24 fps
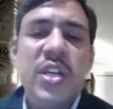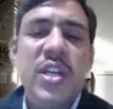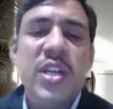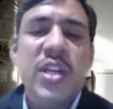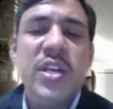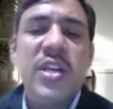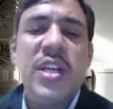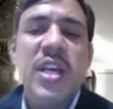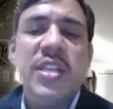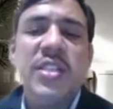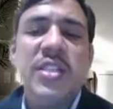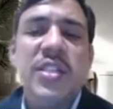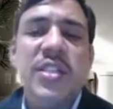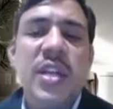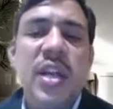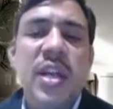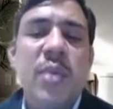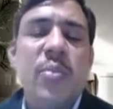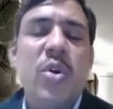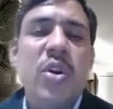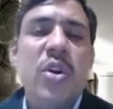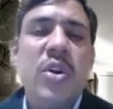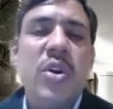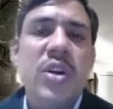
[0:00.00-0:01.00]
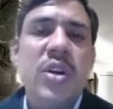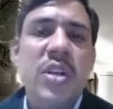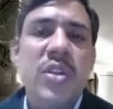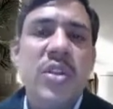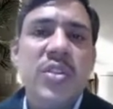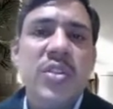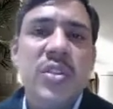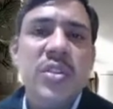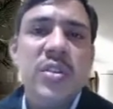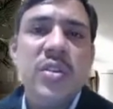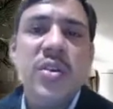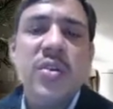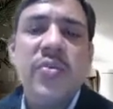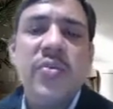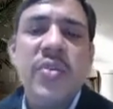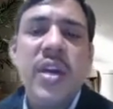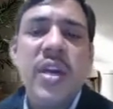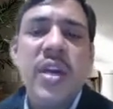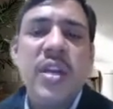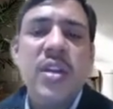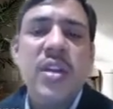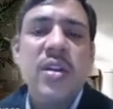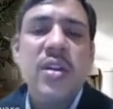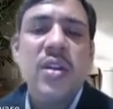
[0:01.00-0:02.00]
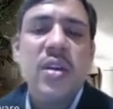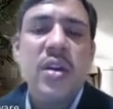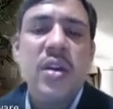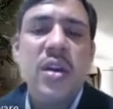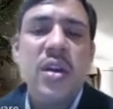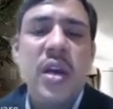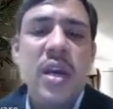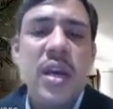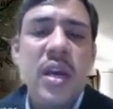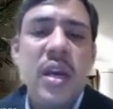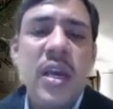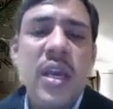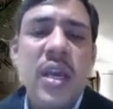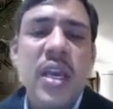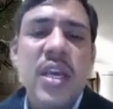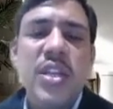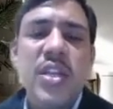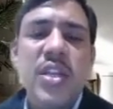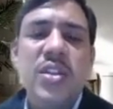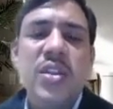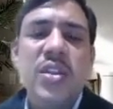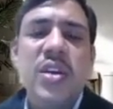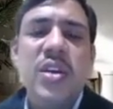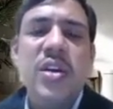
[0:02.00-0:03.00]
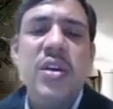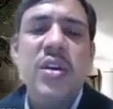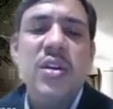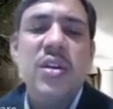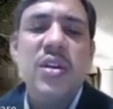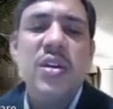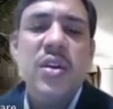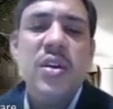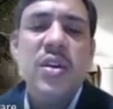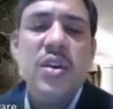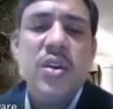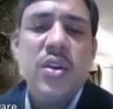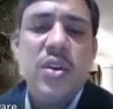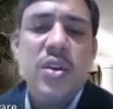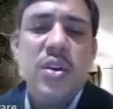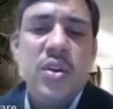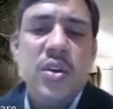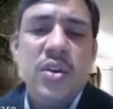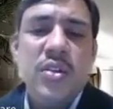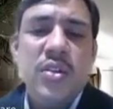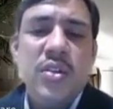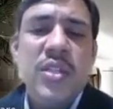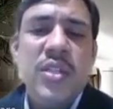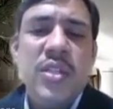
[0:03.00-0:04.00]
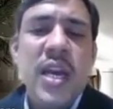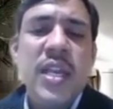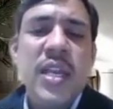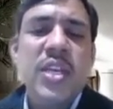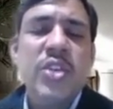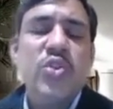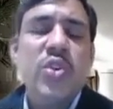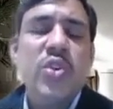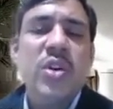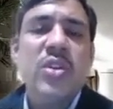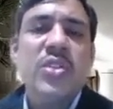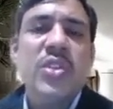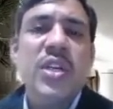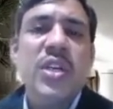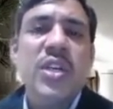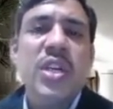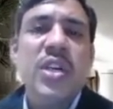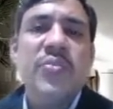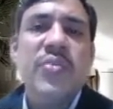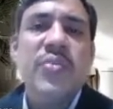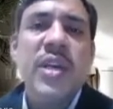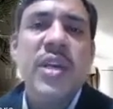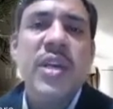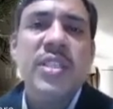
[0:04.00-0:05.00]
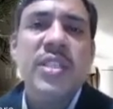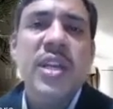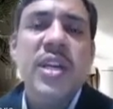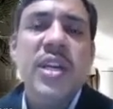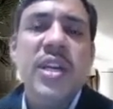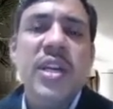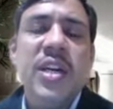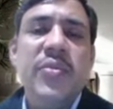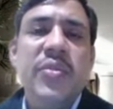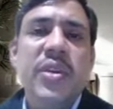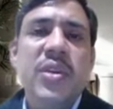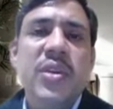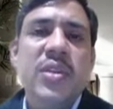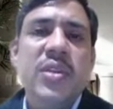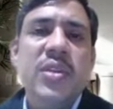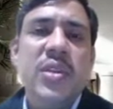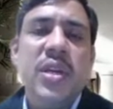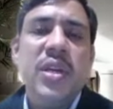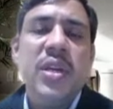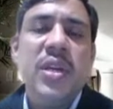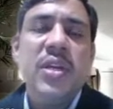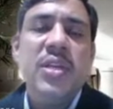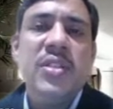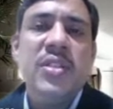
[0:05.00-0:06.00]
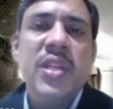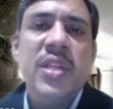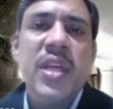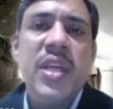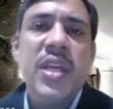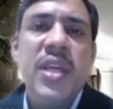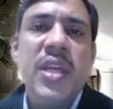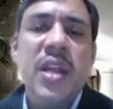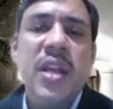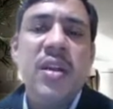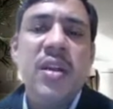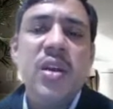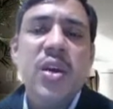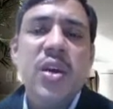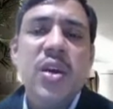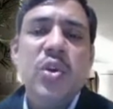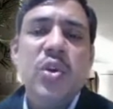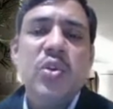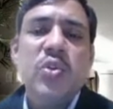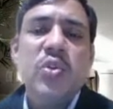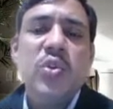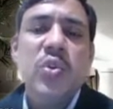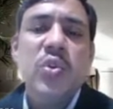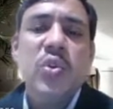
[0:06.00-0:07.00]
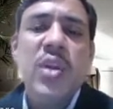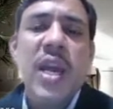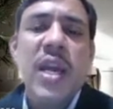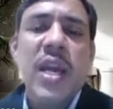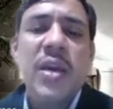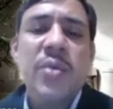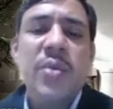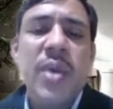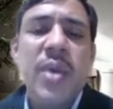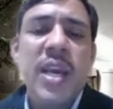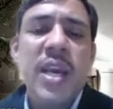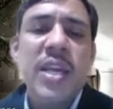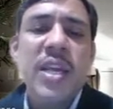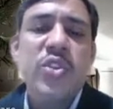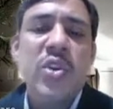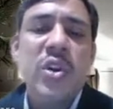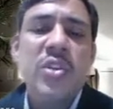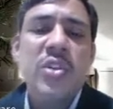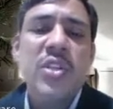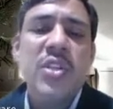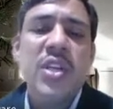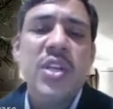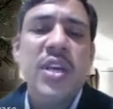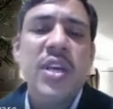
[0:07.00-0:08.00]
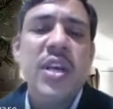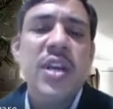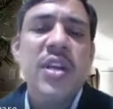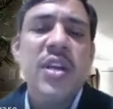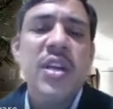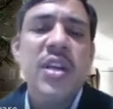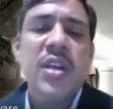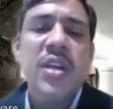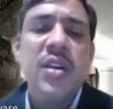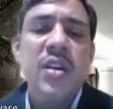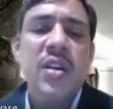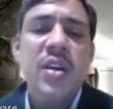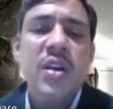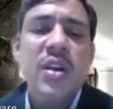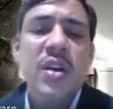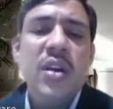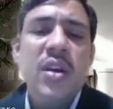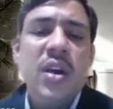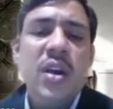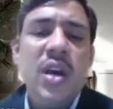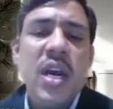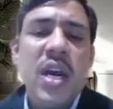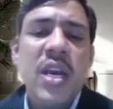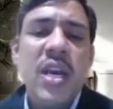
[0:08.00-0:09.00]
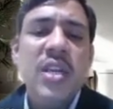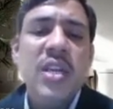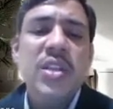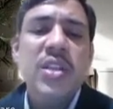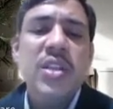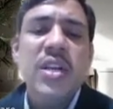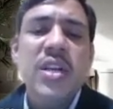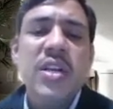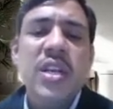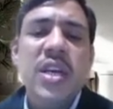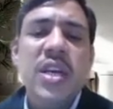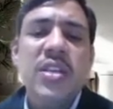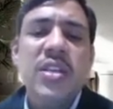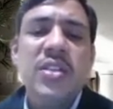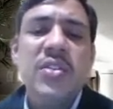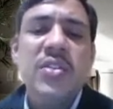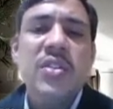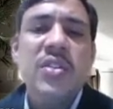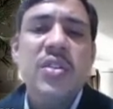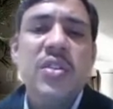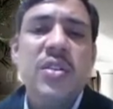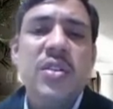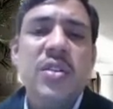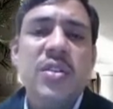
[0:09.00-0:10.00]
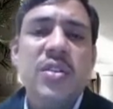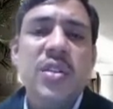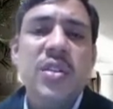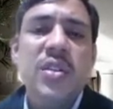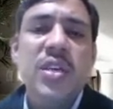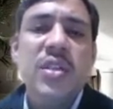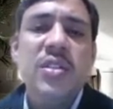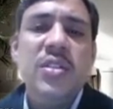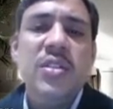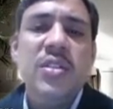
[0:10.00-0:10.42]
test laboratories, where again in the direct short circuit facility, if it is there, so by short circuiting, again they test these